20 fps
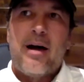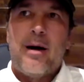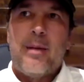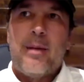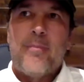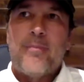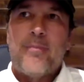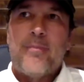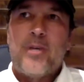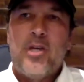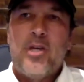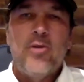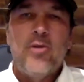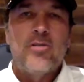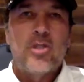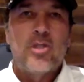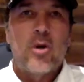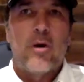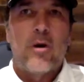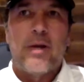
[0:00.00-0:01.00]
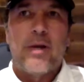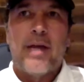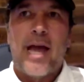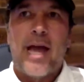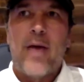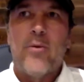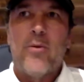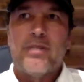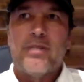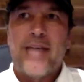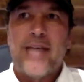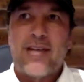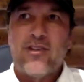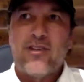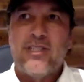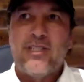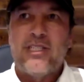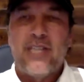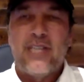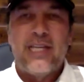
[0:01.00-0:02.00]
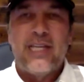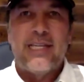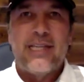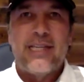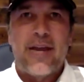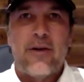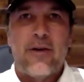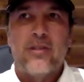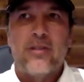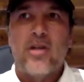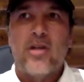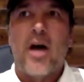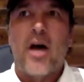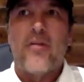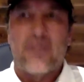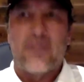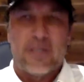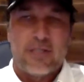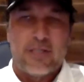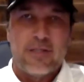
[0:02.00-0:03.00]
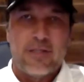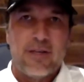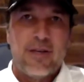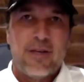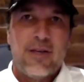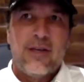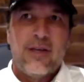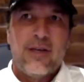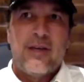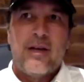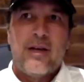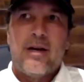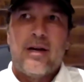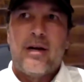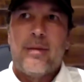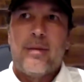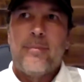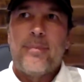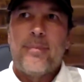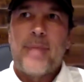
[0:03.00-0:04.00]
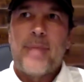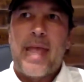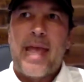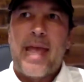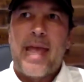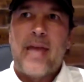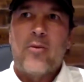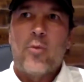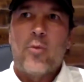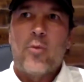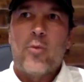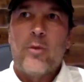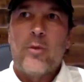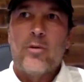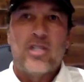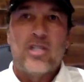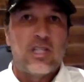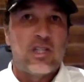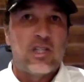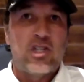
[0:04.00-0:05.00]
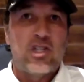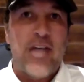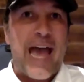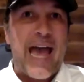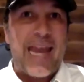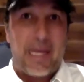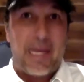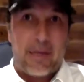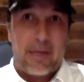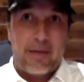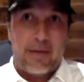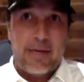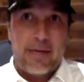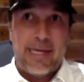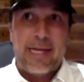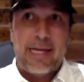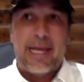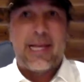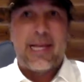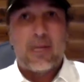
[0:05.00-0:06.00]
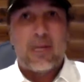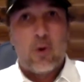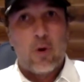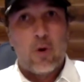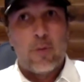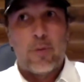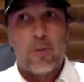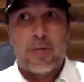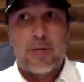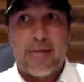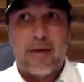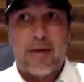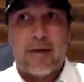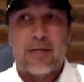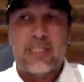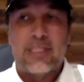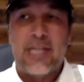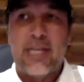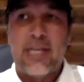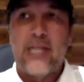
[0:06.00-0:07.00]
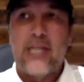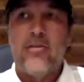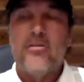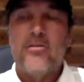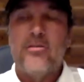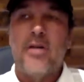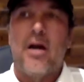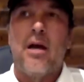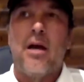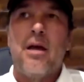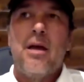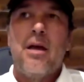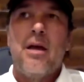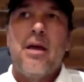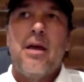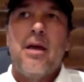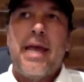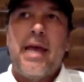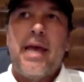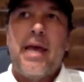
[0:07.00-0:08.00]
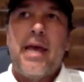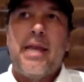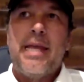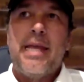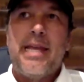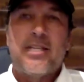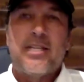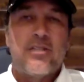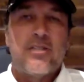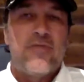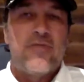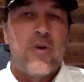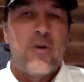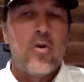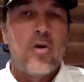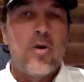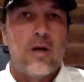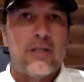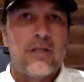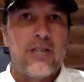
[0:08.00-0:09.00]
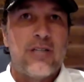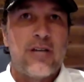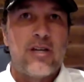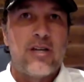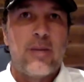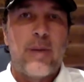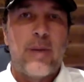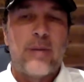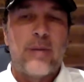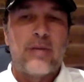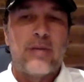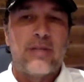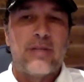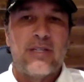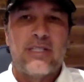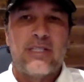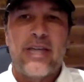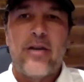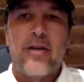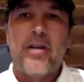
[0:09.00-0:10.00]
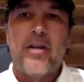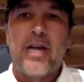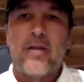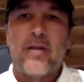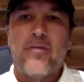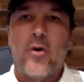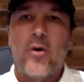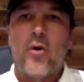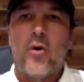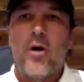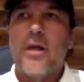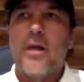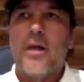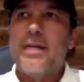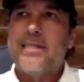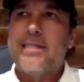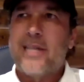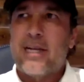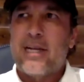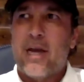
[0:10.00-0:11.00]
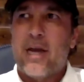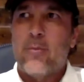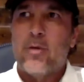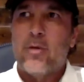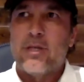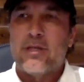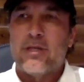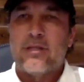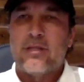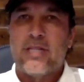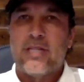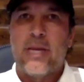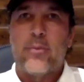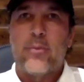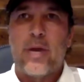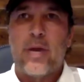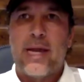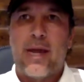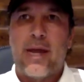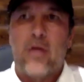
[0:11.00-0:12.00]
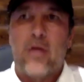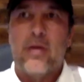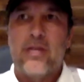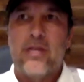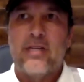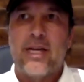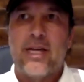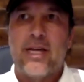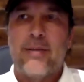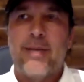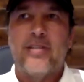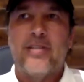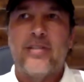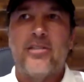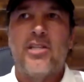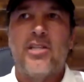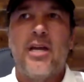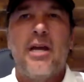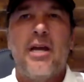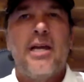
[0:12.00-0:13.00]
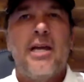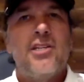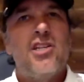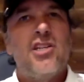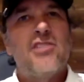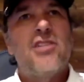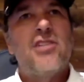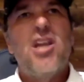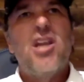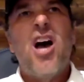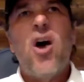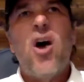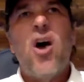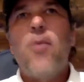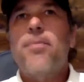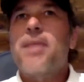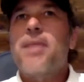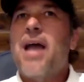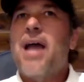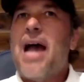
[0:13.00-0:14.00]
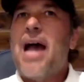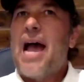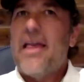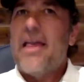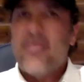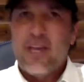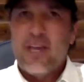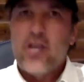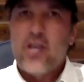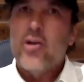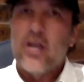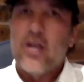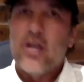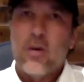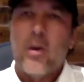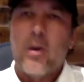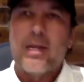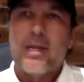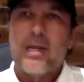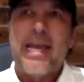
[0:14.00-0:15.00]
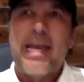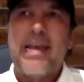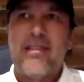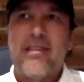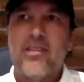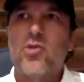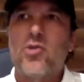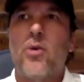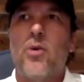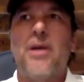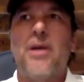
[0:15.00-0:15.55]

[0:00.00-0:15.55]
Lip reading: cute story. I was actually sitting in Darren's office, and we were just chatting in corporate down in Sandy, Utah. And he gets a phone call. His secretary pops on and says, Darren, you got a phone call. He said, I'm with Skip right now. Can you take a message? She goes, no, I think you're going to want to take this one.